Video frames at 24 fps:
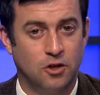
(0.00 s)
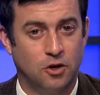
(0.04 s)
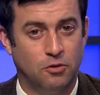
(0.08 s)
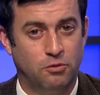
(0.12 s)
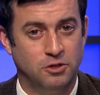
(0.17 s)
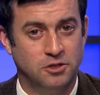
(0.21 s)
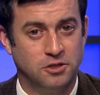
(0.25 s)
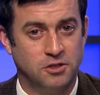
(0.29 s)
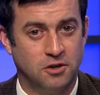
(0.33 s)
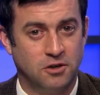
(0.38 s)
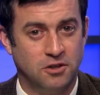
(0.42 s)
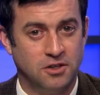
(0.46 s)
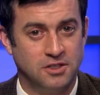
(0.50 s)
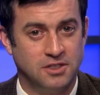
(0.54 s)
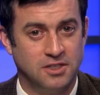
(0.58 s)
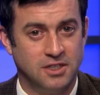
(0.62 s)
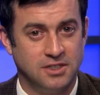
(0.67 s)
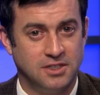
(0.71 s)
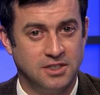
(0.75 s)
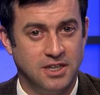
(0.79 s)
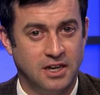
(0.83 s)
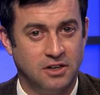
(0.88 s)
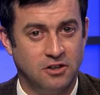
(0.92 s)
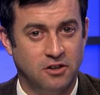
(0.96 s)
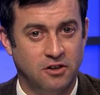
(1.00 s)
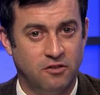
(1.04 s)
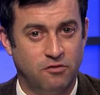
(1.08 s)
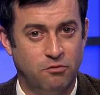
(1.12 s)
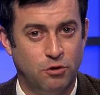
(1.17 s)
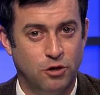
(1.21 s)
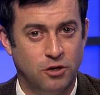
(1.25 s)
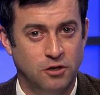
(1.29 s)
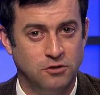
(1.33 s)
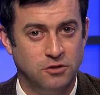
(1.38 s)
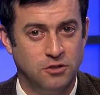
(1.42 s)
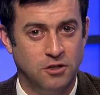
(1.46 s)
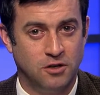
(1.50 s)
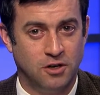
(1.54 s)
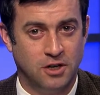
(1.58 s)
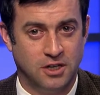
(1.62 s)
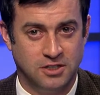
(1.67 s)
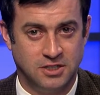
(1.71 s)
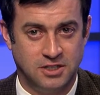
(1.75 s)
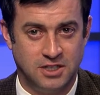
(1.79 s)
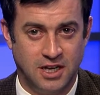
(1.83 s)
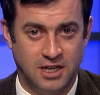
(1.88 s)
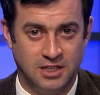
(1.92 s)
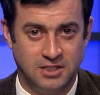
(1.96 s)
Global Journalist executive producer
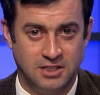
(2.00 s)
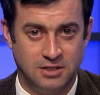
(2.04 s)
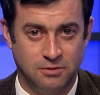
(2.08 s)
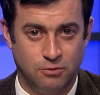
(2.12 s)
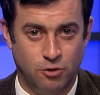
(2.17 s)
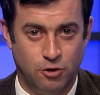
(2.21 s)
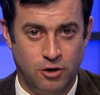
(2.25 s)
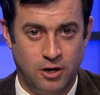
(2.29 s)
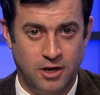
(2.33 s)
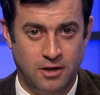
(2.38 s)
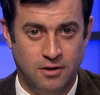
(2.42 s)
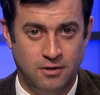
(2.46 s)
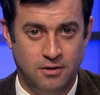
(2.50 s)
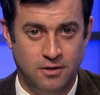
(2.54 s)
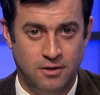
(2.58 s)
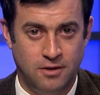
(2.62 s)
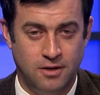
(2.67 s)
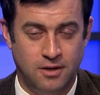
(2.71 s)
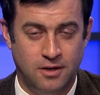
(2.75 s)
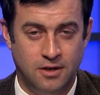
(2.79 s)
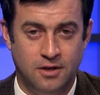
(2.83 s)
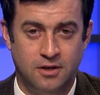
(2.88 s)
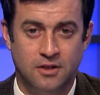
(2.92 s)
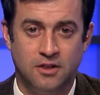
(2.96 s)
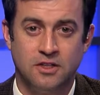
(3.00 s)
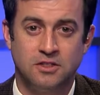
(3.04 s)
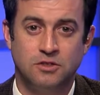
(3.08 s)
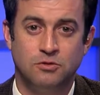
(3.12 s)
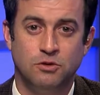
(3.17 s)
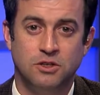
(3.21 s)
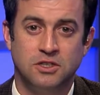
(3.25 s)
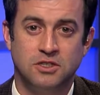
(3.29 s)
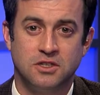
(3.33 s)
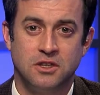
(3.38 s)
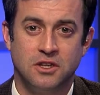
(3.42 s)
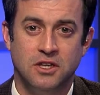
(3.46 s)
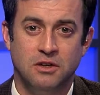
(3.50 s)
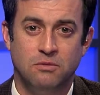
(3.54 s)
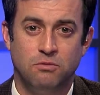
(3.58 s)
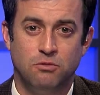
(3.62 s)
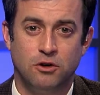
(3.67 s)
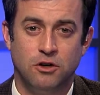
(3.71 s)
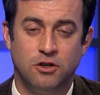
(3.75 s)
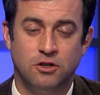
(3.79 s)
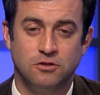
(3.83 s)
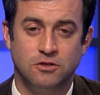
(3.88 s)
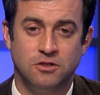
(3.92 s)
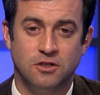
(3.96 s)
is Casey Morrell. This week's
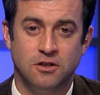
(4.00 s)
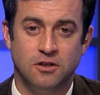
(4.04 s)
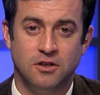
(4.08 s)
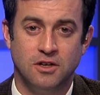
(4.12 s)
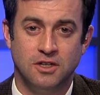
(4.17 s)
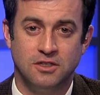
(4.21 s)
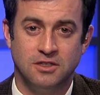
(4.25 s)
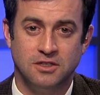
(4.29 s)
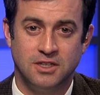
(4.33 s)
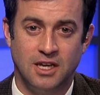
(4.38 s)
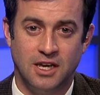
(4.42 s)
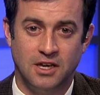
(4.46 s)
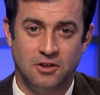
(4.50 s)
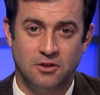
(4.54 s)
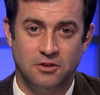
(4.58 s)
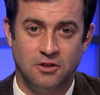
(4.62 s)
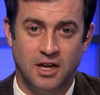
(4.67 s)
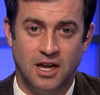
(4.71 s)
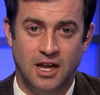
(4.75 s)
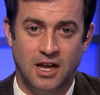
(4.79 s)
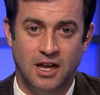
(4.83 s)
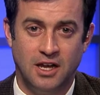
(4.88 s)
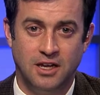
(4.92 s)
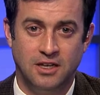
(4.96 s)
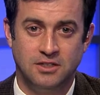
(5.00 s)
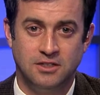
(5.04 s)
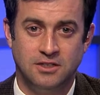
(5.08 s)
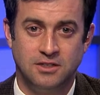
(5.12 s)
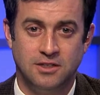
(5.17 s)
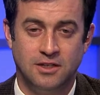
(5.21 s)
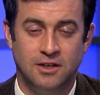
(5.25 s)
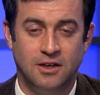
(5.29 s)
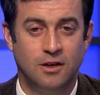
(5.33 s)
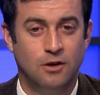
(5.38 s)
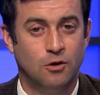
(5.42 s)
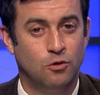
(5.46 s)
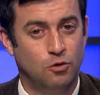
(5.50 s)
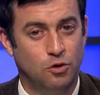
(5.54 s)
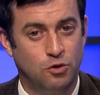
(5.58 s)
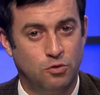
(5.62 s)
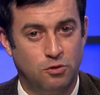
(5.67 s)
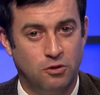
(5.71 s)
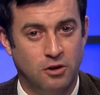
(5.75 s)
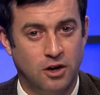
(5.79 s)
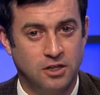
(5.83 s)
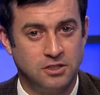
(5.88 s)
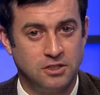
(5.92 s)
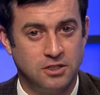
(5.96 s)
lead producer is Taylor DeHaze,
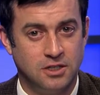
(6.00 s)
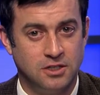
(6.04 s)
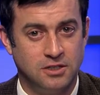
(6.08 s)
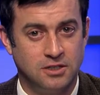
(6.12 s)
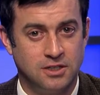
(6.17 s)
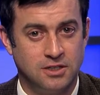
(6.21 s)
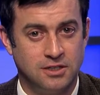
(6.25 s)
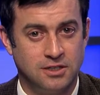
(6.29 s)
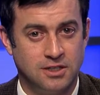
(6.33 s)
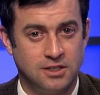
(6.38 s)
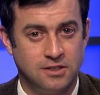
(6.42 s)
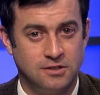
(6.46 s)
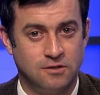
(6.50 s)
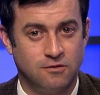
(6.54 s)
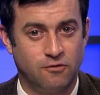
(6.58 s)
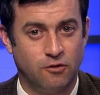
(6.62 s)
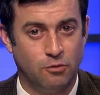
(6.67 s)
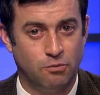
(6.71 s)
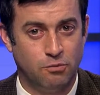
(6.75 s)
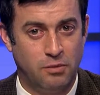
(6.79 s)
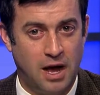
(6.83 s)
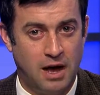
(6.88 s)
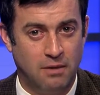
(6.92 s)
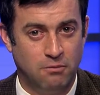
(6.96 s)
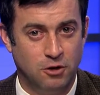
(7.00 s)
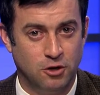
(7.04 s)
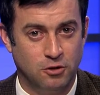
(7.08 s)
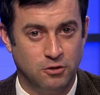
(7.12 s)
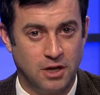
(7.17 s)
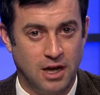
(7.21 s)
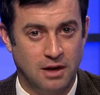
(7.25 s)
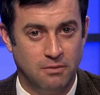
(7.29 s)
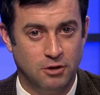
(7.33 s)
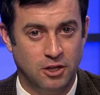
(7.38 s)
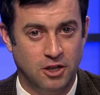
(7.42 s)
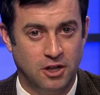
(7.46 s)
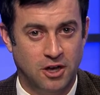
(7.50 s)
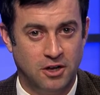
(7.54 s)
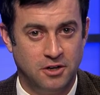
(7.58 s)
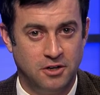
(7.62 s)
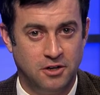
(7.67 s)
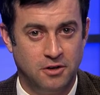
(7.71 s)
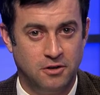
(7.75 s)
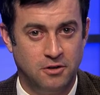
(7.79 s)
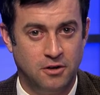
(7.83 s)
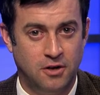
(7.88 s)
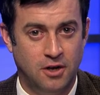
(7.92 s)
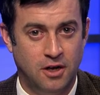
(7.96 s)
with production assistance from Pablo
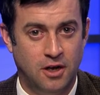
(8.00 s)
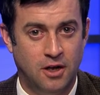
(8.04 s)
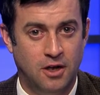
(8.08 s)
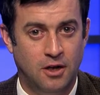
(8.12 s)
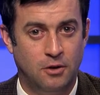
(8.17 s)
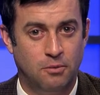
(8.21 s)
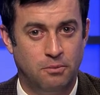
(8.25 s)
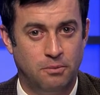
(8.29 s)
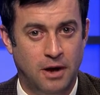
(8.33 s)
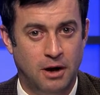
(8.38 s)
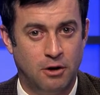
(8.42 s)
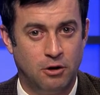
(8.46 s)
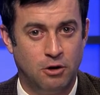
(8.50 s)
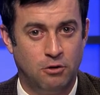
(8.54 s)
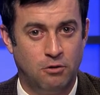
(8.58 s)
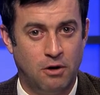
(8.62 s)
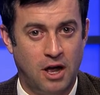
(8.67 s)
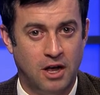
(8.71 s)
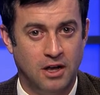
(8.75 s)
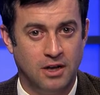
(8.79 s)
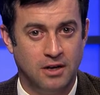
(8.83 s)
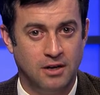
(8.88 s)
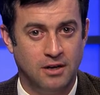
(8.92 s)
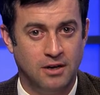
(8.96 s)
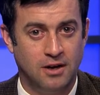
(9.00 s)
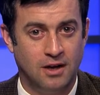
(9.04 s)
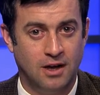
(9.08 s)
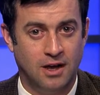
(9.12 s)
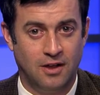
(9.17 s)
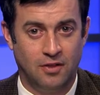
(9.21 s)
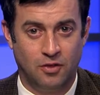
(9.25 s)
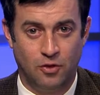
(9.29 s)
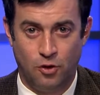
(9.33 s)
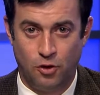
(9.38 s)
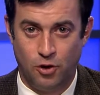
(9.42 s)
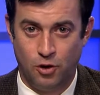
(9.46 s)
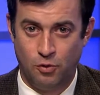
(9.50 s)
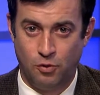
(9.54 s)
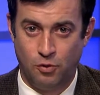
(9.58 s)
Gabilondo, Mary Ryan, and